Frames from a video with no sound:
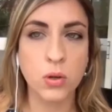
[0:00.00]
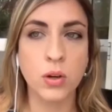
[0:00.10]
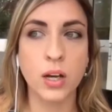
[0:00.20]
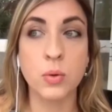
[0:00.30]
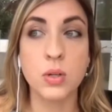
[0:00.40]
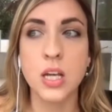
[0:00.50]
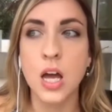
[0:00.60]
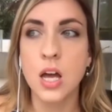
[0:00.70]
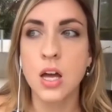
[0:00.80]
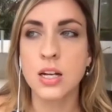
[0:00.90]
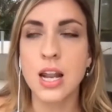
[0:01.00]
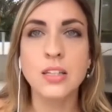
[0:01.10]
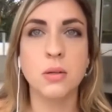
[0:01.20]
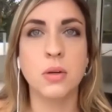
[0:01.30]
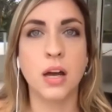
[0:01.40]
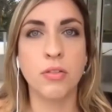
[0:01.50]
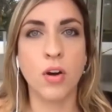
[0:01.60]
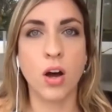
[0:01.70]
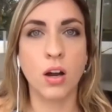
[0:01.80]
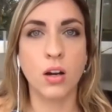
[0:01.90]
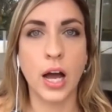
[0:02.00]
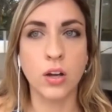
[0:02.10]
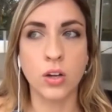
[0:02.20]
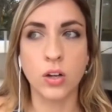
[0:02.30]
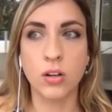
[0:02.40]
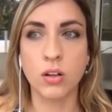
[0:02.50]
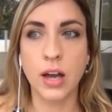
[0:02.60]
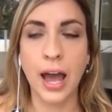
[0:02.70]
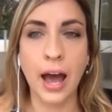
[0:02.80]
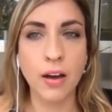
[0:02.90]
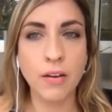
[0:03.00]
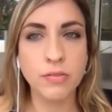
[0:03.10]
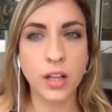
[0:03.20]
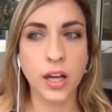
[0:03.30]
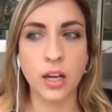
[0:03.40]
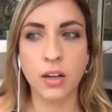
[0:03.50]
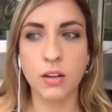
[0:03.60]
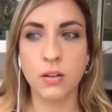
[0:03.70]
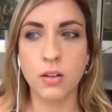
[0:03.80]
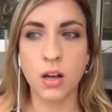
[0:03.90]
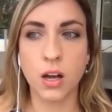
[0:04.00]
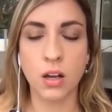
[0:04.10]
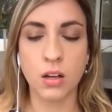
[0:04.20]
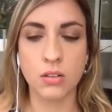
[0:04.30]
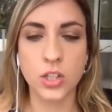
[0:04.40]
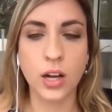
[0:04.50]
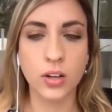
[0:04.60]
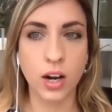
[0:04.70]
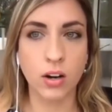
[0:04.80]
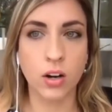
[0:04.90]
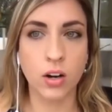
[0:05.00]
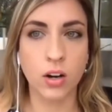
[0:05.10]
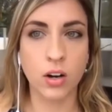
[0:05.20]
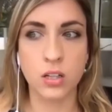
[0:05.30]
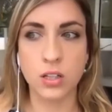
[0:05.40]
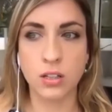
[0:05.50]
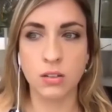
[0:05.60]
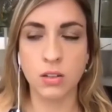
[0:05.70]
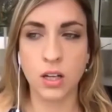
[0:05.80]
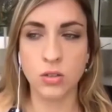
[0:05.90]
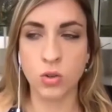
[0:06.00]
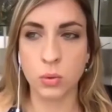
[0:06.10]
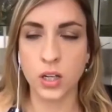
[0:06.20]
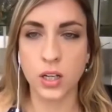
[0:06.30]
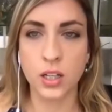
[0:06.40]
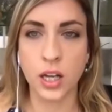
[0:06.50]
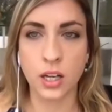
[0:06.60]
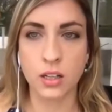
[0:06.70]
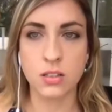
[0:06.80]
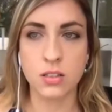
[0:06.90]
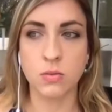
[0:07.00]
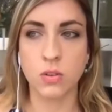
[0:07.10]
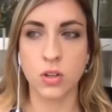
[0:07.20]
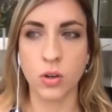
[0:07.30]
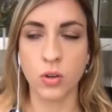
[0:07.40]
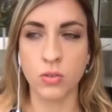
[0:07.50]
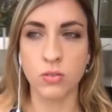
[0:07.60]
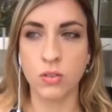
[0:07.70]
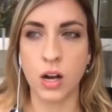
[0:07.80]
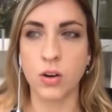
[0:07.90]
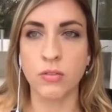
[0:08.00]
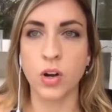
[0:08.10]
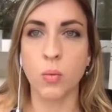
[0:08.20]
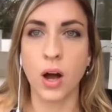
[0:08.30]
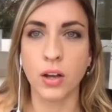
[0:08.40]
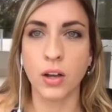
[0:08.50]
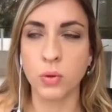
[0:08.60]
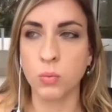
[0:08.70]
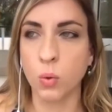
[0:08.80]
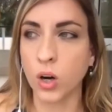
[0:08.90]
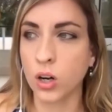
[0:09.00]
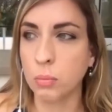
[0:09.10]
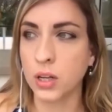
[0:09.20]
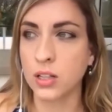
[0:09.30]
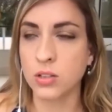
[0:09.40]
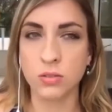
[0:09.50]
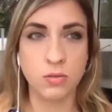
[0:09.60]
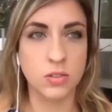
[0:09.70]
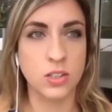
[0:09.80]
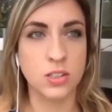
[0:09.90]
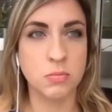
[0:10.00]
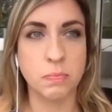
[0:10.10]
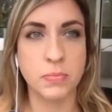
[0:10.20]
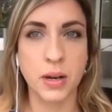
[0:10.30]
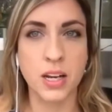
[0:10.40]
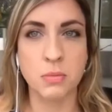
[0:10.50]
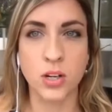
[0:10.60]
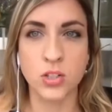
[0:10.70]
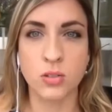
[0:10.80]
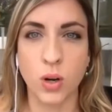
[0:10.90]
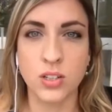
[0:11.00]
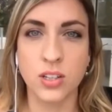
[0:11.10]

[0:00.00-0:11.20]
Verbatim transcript: and it was not something i thought i could have like uh, childcare in Australia is exorbitant. Like it's, you know, you I don't even know why you would work because you just spend as much watching